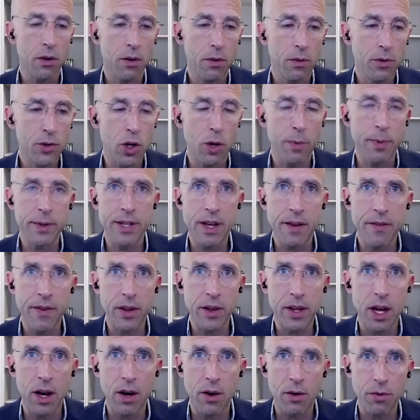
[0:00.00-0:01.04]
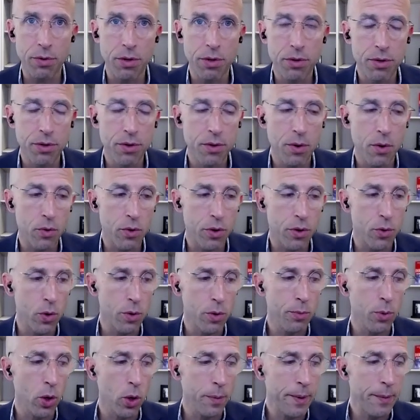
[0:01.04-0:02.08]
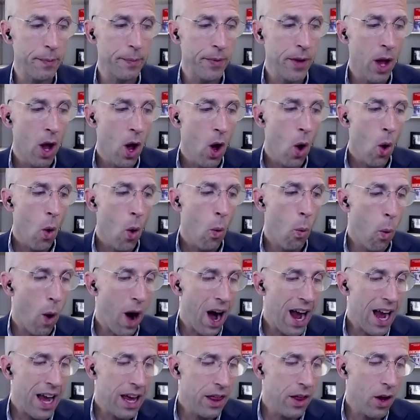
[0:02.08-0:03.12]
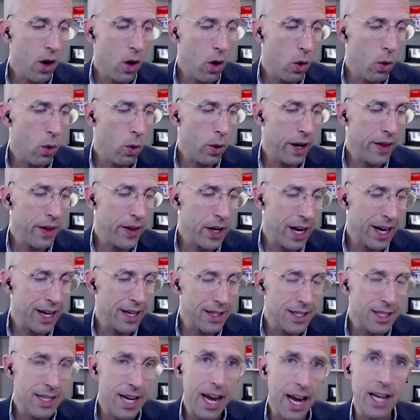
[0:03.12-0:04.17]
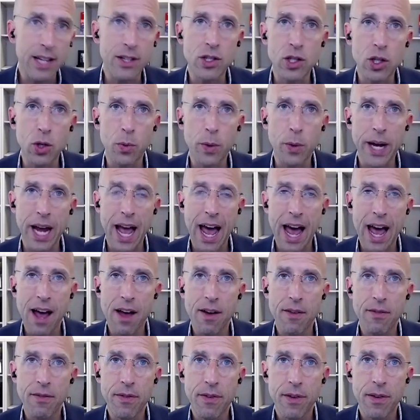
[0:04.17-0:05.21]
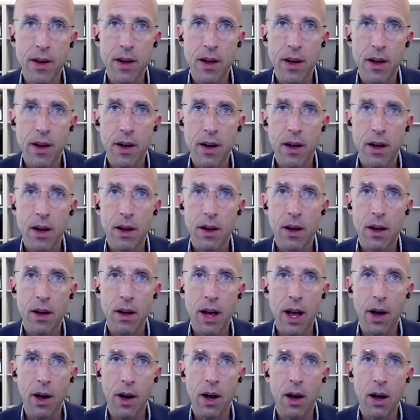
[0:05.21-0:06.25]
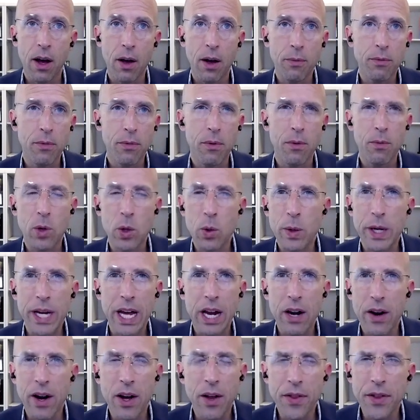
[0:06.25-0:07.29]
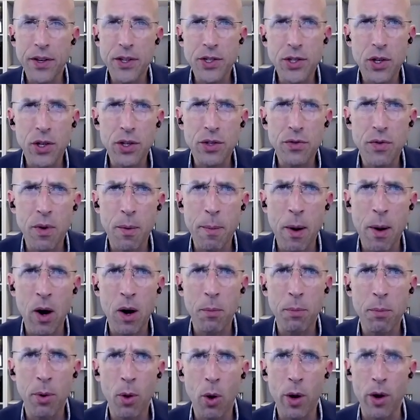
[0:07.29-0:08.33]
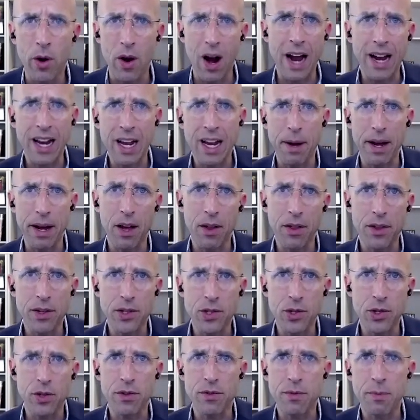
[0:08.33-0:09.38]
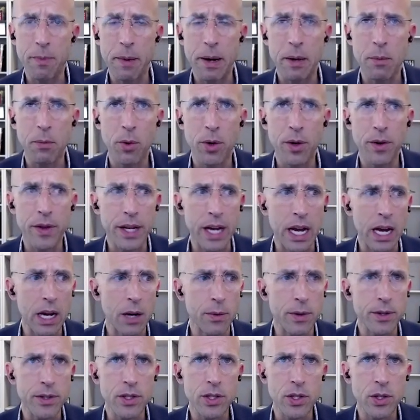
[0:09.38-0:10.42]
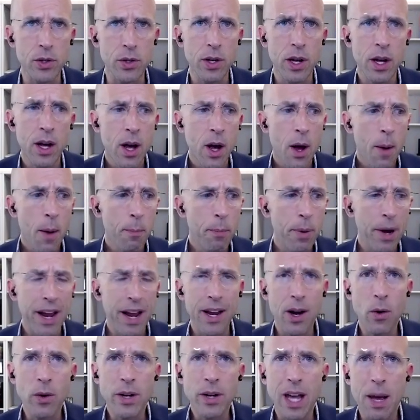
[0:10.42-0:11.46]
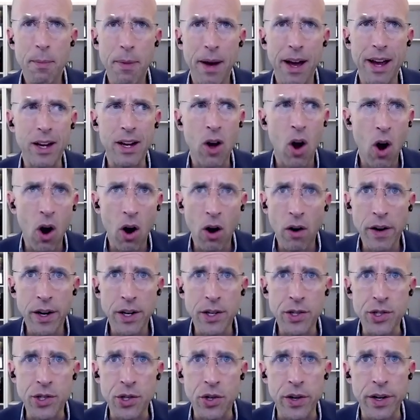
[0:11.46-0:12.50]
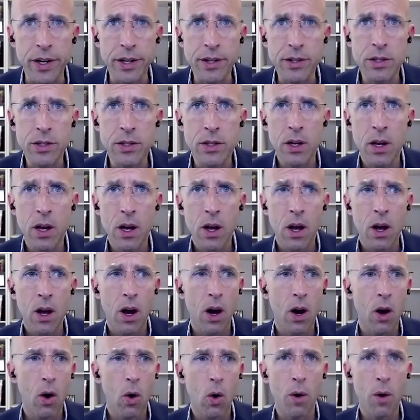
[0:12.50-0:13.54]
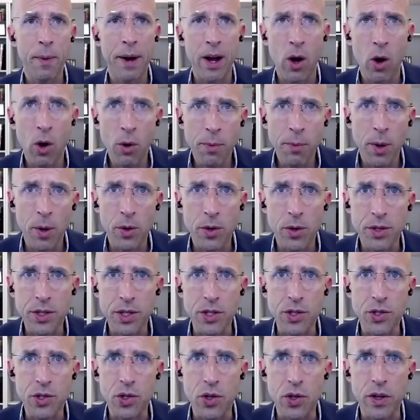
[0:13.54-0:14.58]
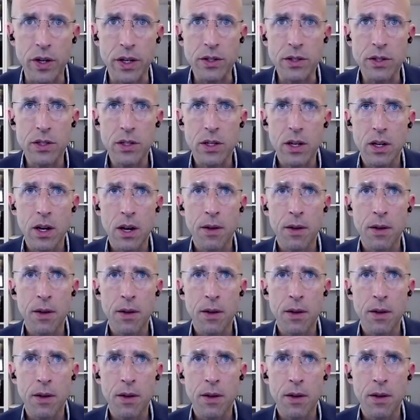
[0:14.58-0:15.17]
Germans have healthcare through employment. Why, though, in the United States, do we have do we get our health insurance from our employer? I get my health insurance from my employer, the Cato Institute, but I don't get my car insurance or my homeowner's insurance